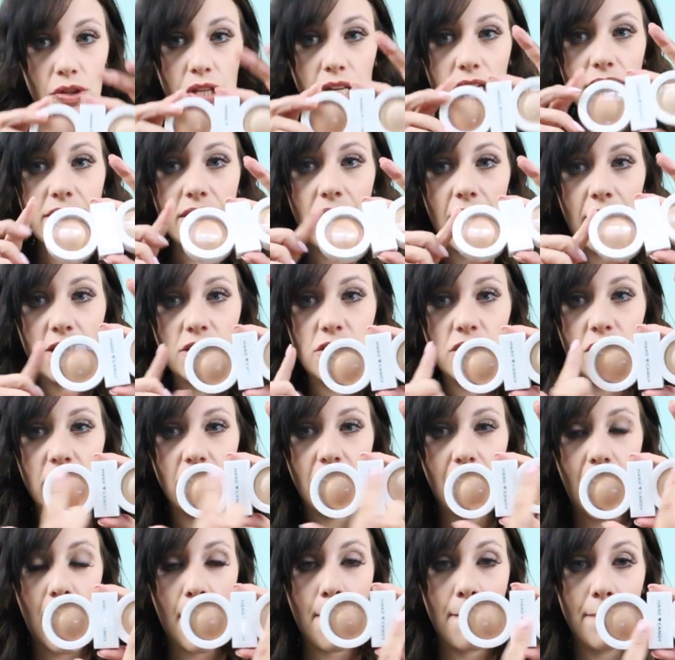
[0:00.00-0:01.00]
So these actually
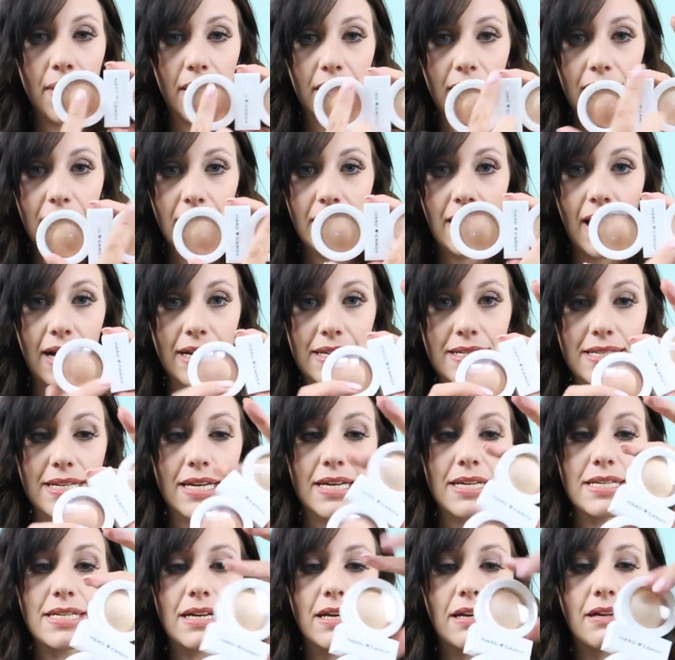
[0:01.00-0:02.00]
come
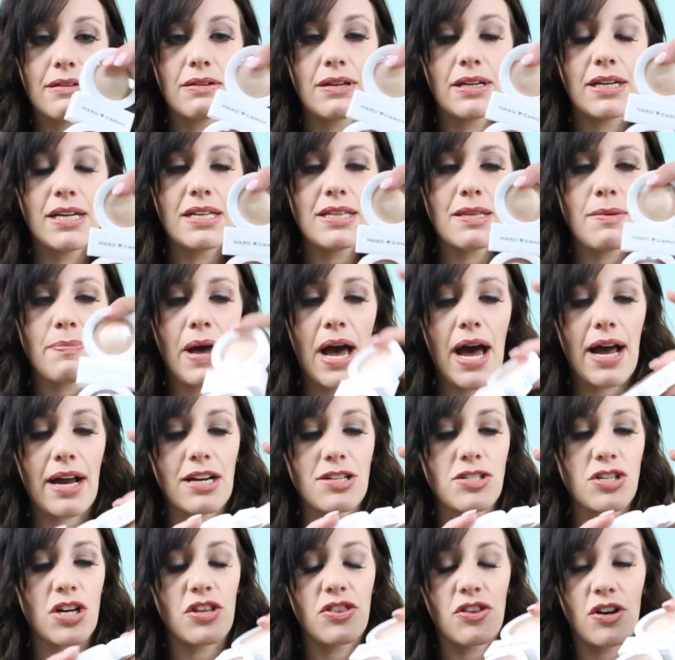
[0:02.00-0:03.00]
connected. In the
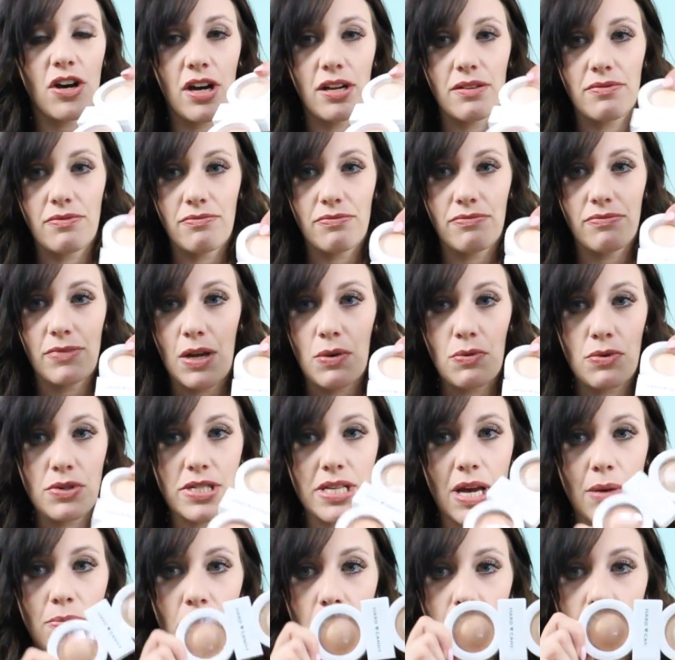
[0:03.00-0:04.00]
package, I thought they were
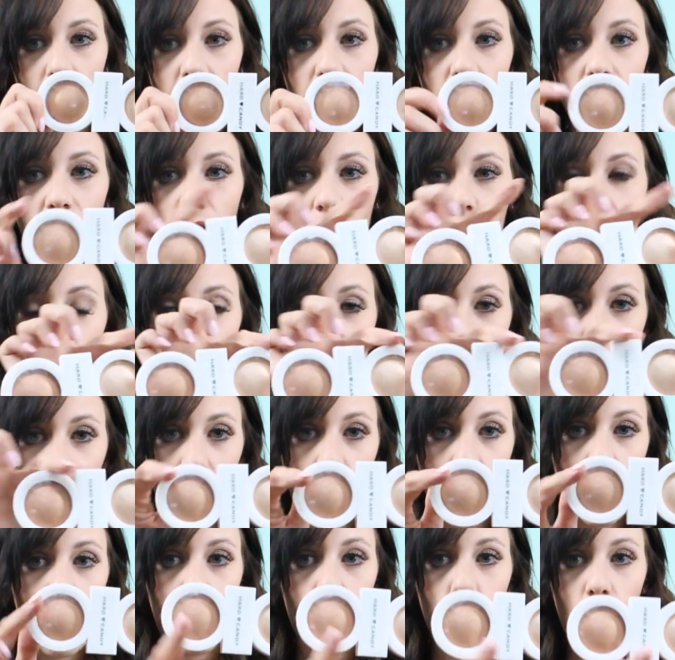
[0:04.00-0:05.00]
separate, but they're not. They're
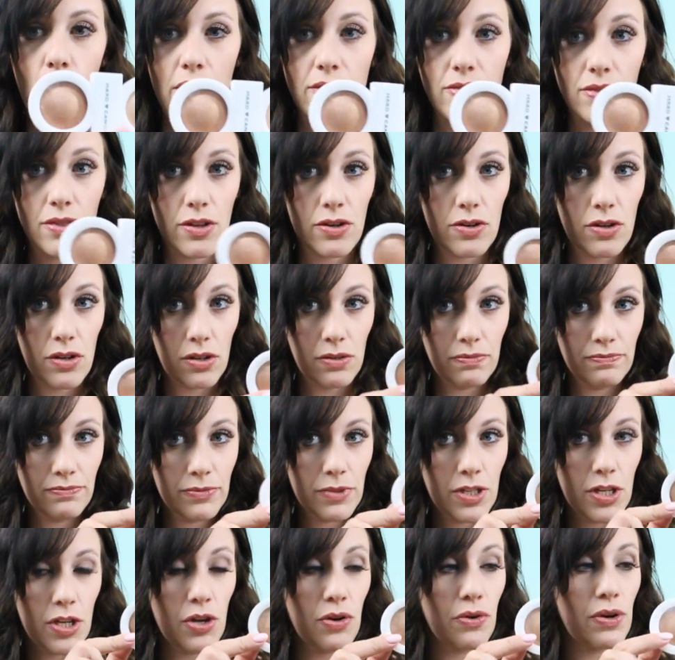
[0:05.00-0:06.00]
all one little
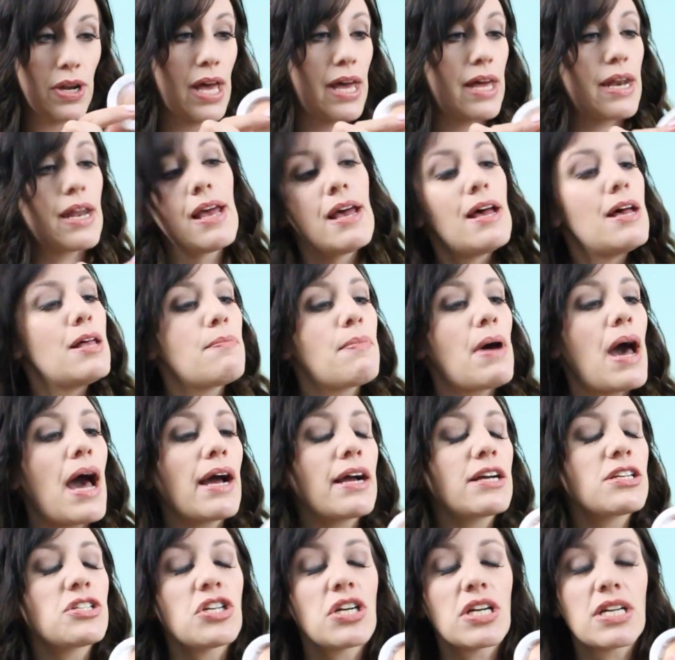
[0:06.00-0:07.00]
unit.
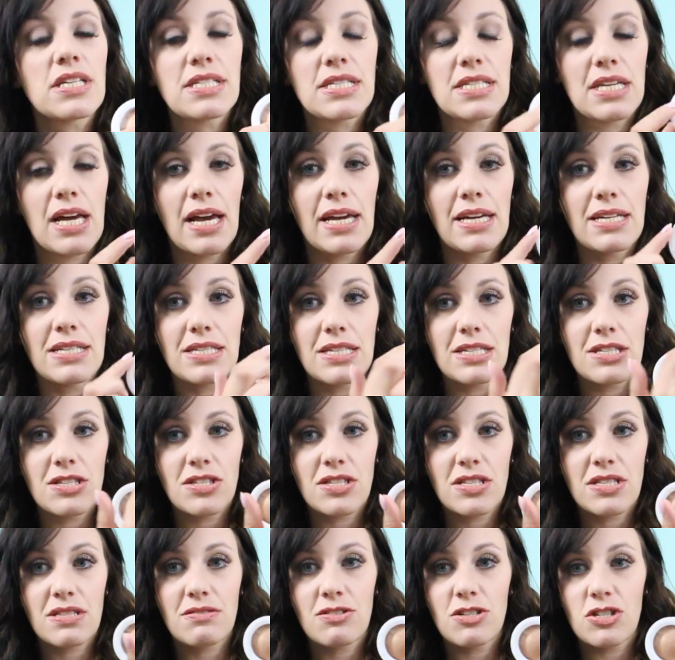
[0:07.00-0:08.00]
Packaging is nice.
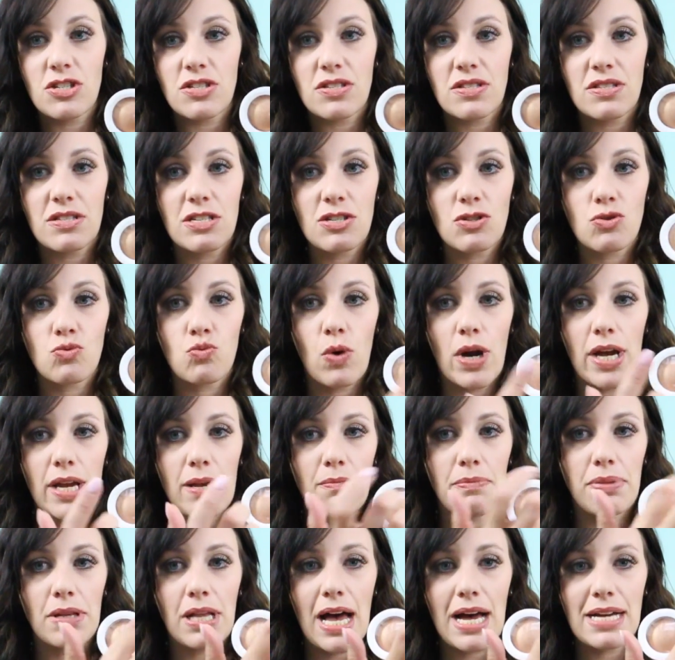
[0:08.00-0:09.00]
It's just this
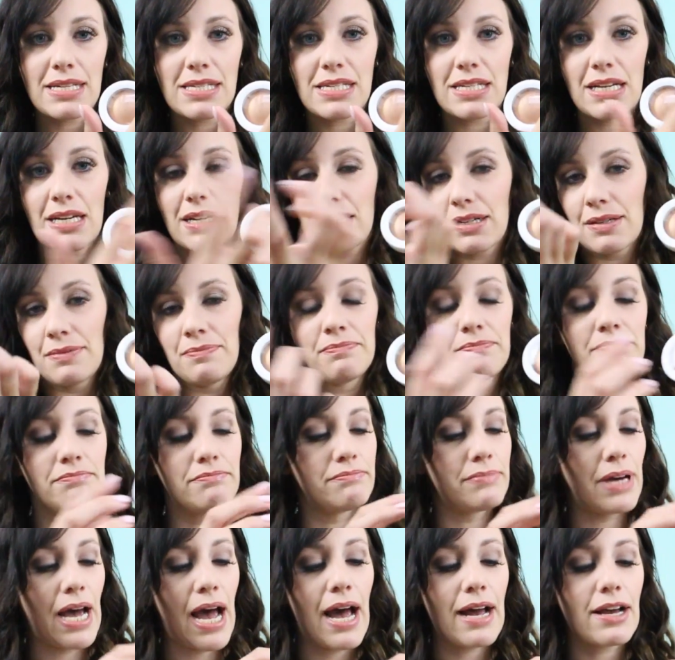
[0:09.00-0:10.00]
white plastic
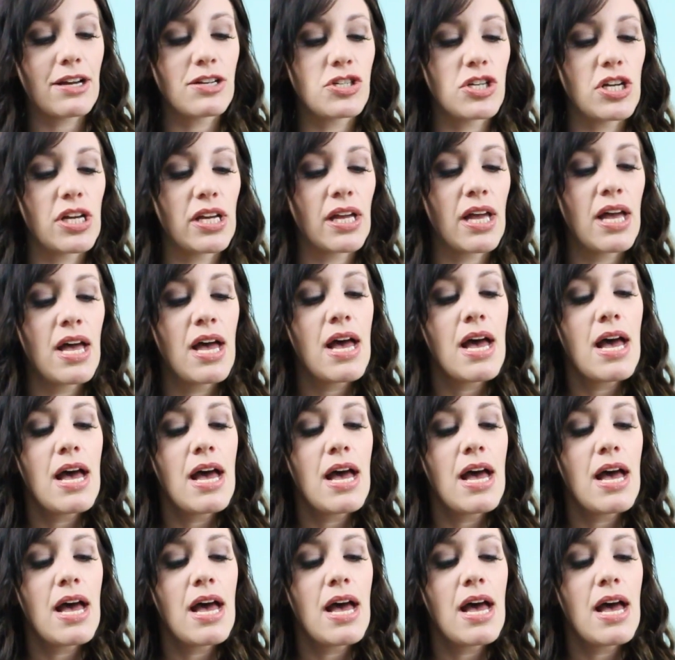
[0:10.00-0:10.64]
packaging.